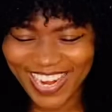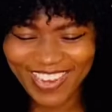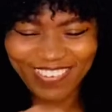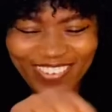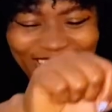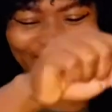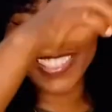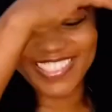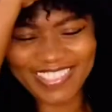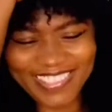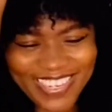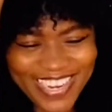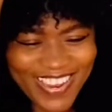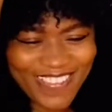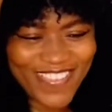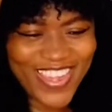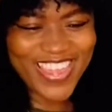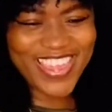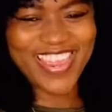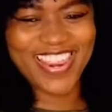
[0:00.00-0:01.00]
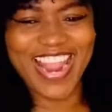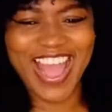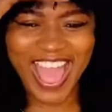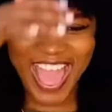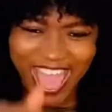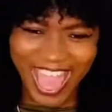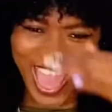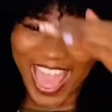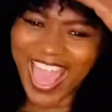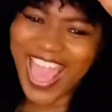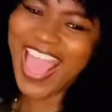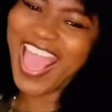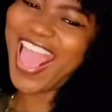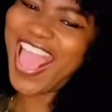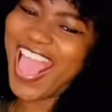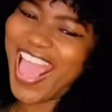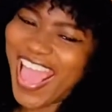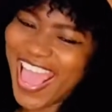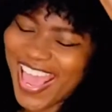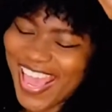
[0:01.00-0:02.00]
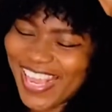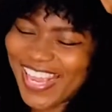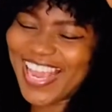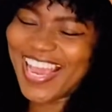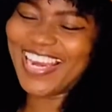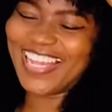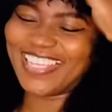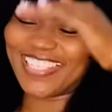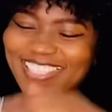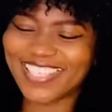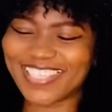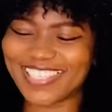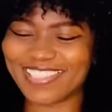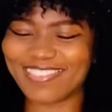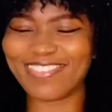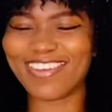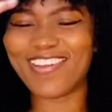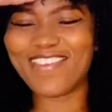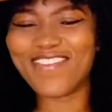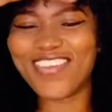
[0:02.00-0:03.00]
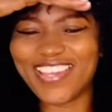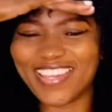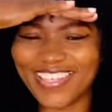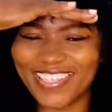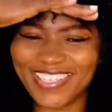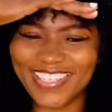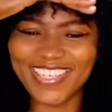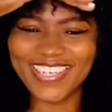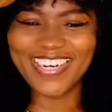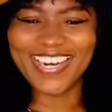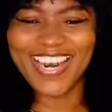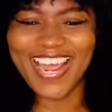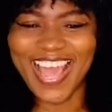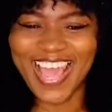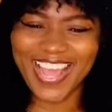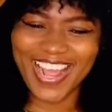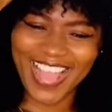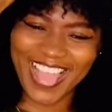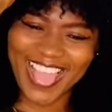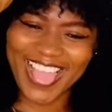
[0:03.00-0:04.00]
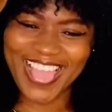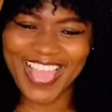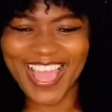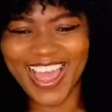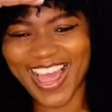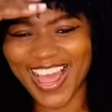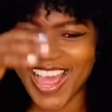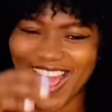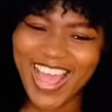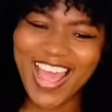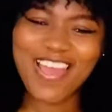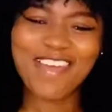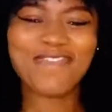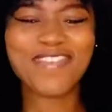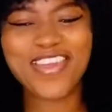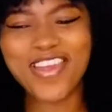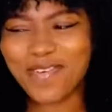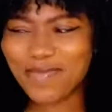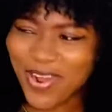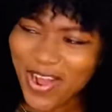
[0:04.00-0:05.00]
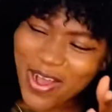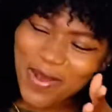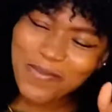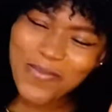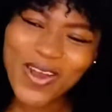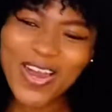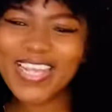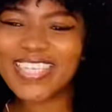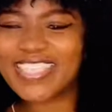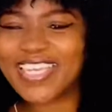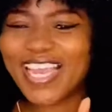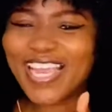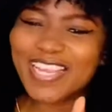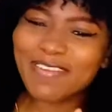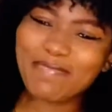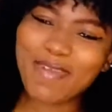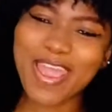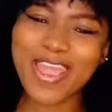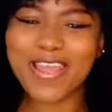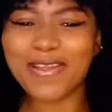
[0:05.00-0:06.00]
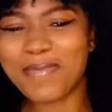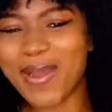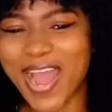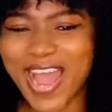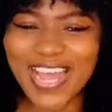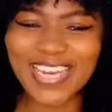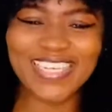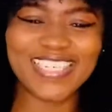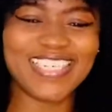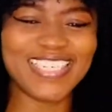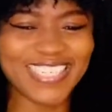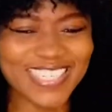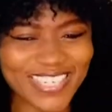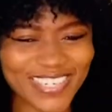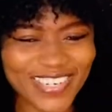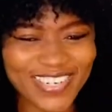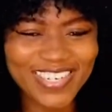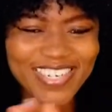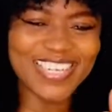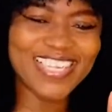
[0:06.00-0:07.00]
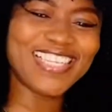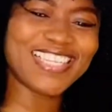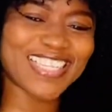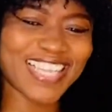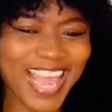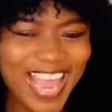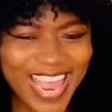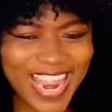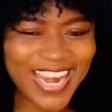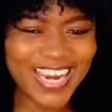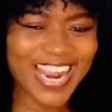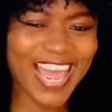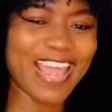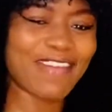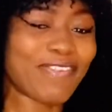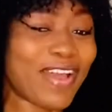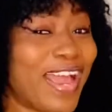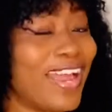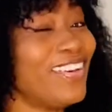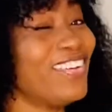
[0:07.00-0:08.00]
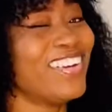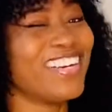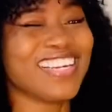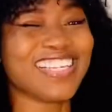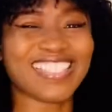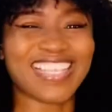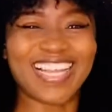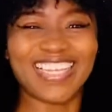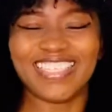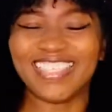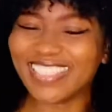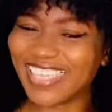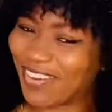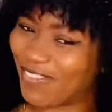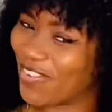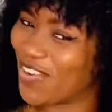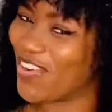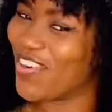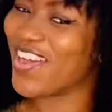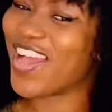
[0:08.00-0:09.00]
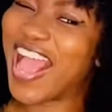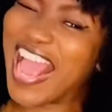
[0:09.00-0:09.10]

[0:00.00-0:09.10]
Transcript: I just wanna make you like. Girl, I just wanna make you like. You my bashing baby, this kind of life. I don't understand this about.